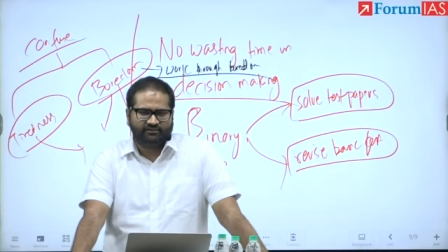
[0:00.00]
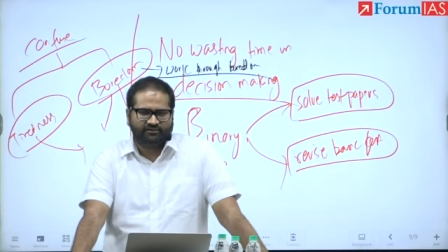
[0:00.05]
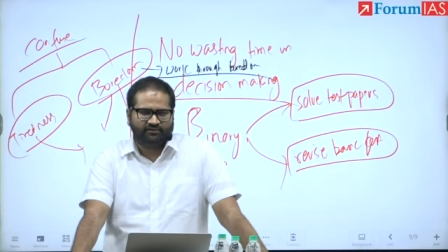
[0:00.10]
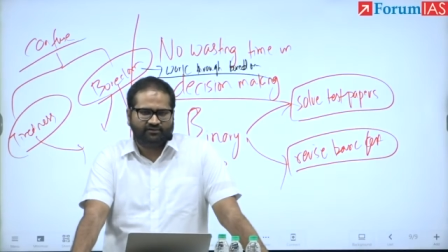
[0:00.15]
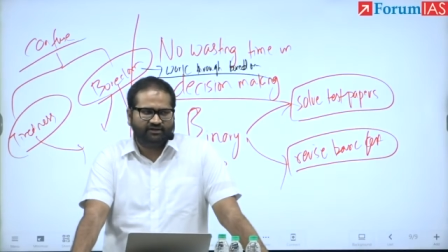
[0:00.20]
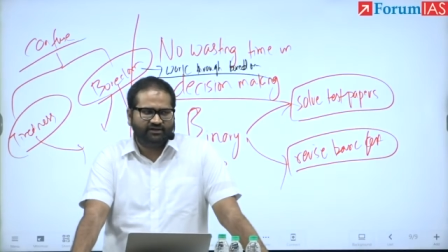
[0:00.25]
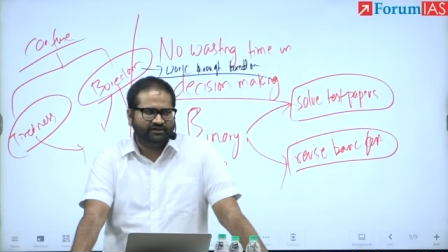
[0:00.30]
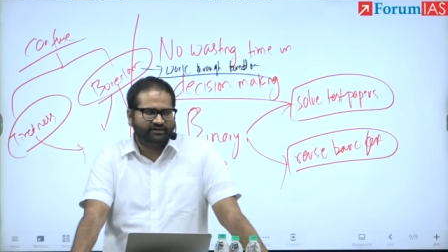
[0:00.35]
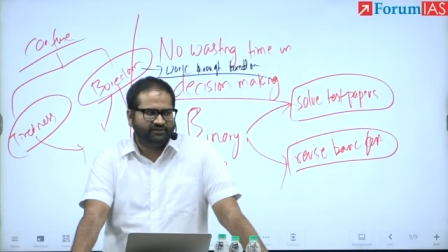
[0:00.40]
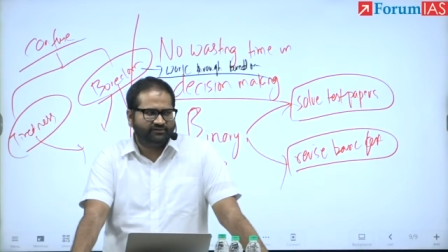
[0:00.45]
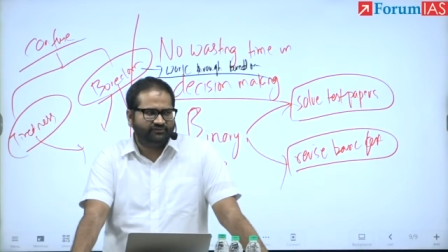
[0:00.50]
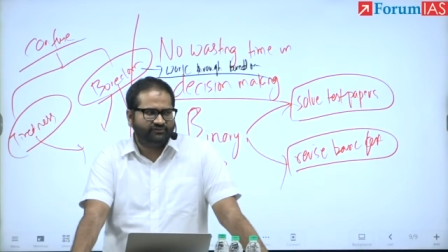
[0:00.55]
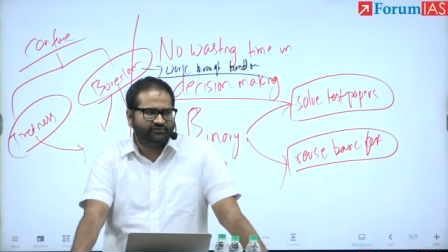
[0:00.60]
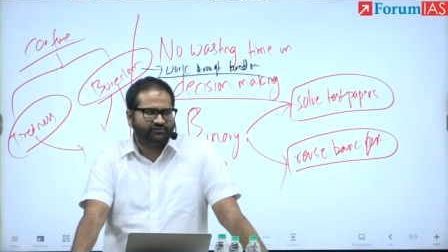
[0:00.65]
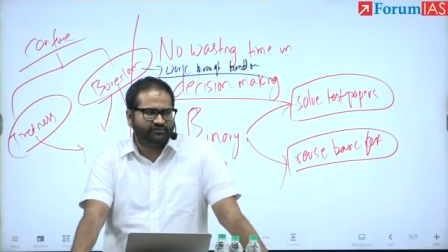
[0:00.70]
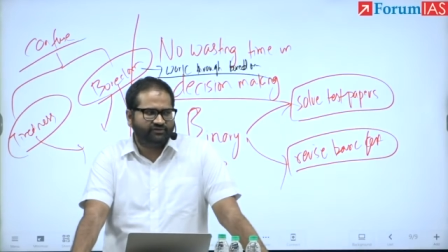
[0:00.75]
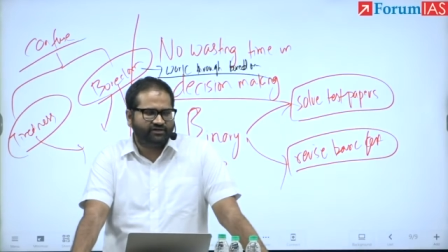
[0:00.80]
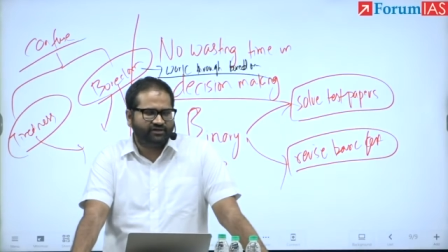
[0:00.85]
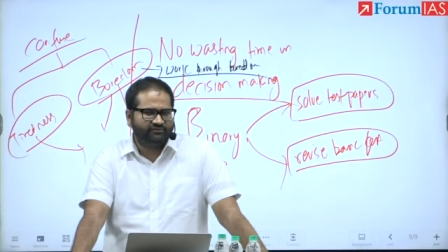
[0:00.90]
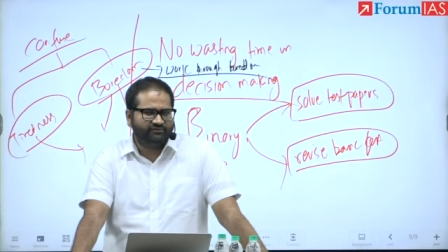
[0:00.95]
Already that was
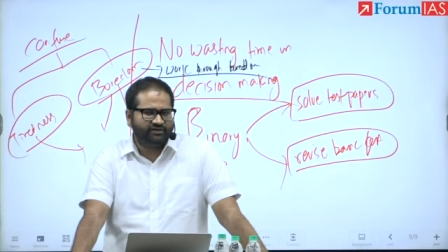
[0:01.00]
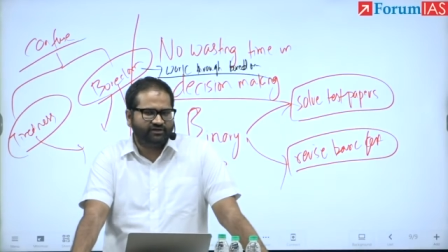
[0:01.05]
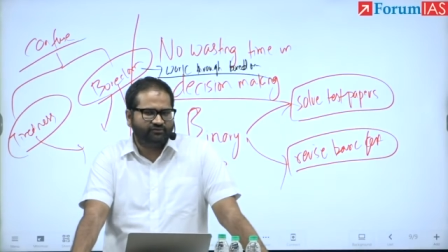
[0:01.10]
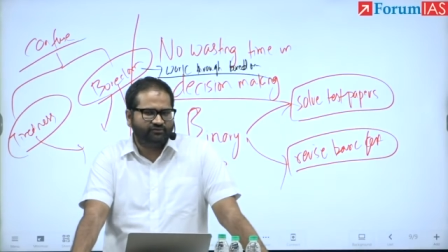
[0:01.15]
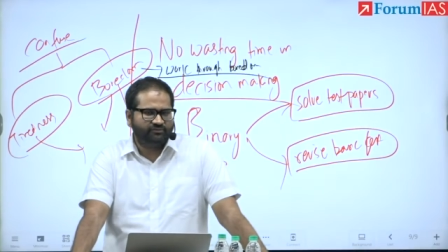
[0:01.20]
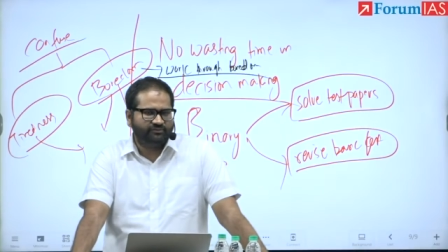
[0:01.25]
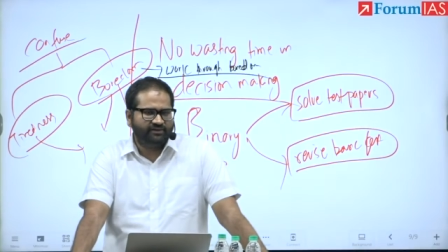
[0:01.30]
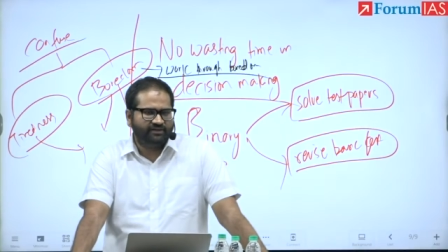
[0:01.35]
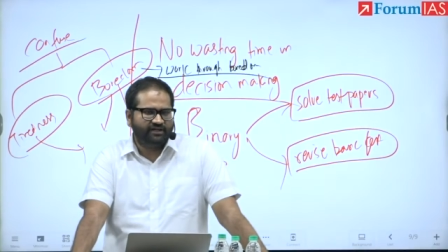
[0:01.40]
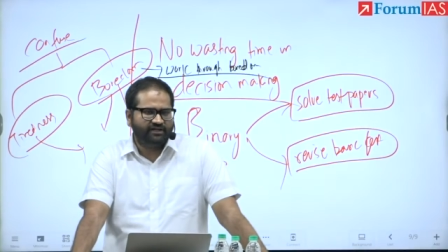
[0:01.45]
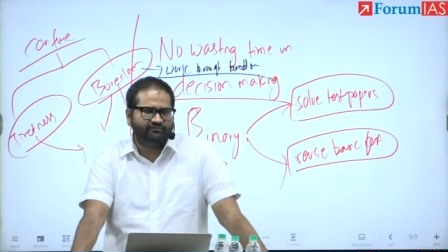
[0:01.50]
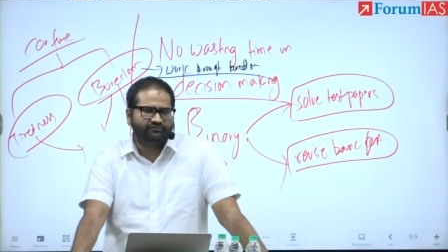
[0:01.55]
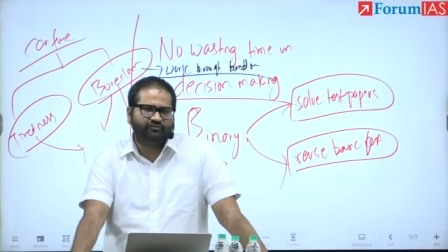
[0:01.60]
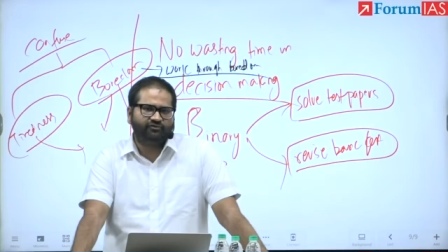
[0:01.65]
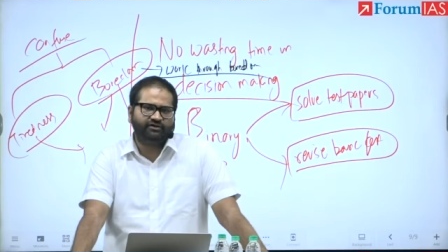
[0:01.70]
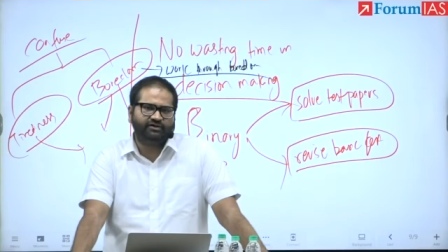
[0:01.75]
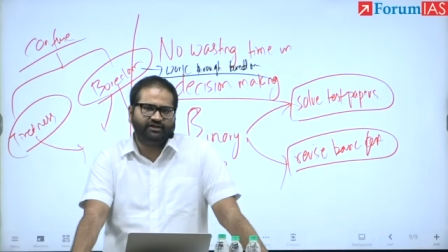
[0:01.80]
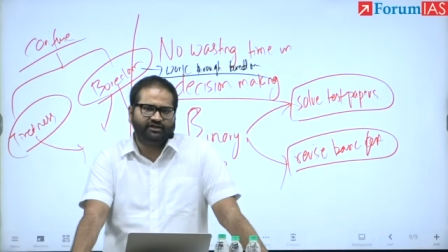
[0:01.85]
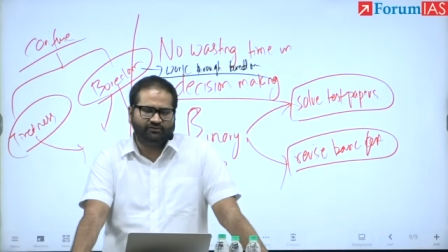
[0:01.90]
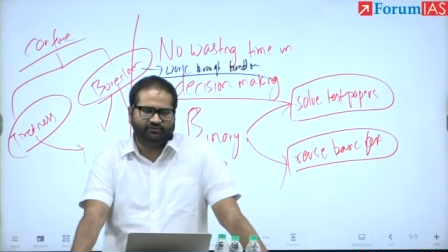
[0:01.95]
not now, that would be like
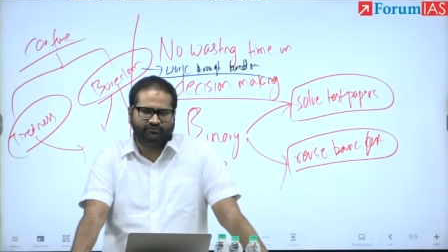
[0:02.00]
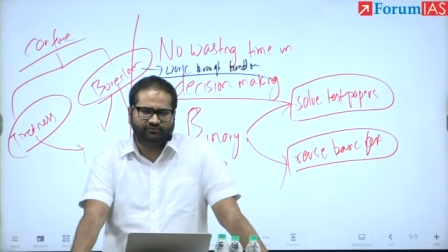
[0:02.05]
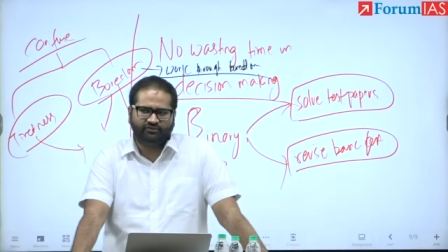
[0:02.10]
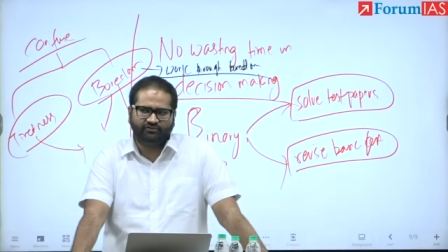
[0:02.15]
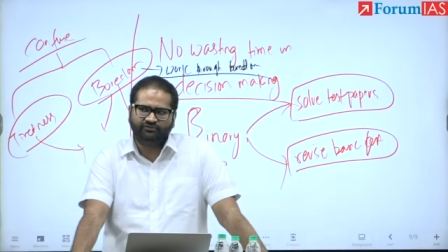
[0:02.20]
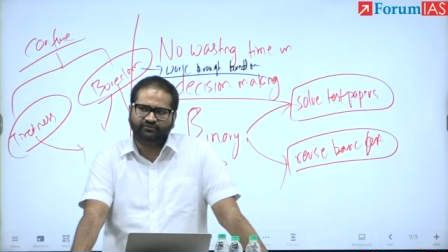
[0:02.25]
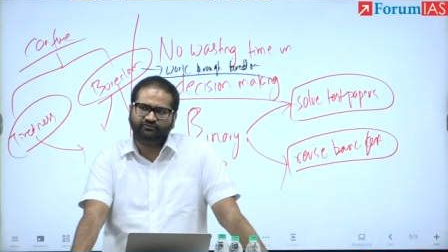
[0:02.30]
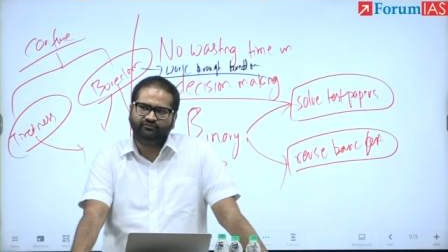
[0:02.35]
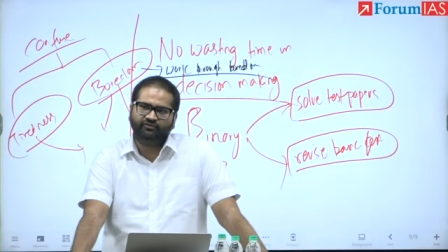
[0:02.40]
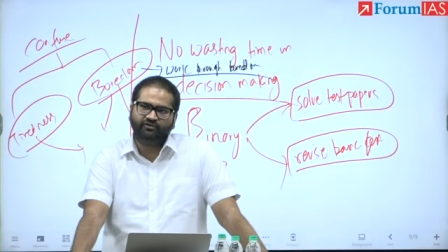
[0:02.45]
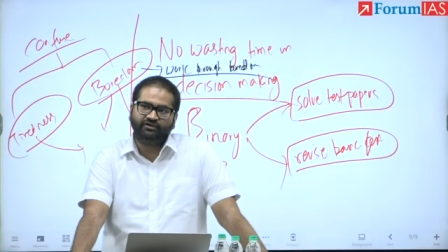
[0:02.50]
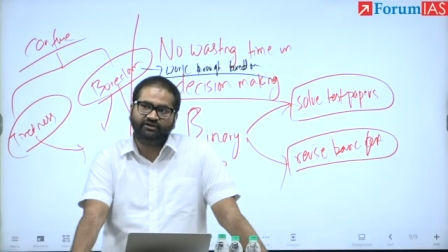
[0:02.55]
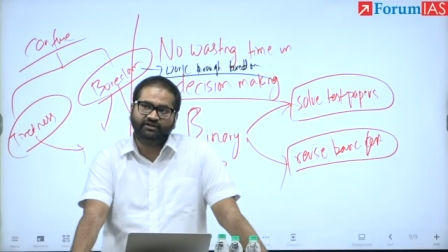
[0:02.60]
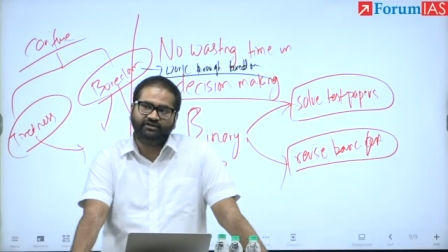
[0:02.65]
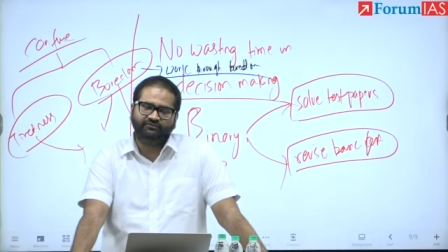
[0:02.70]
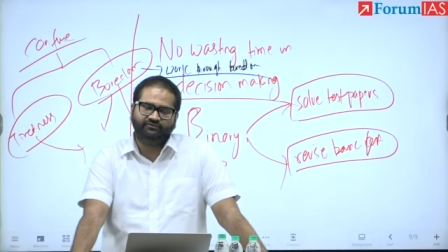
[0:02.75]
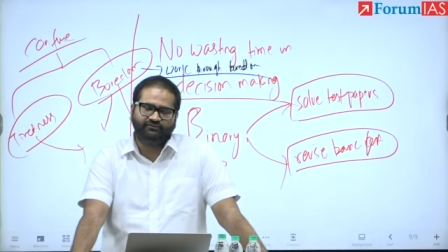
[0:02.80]
14, 2014,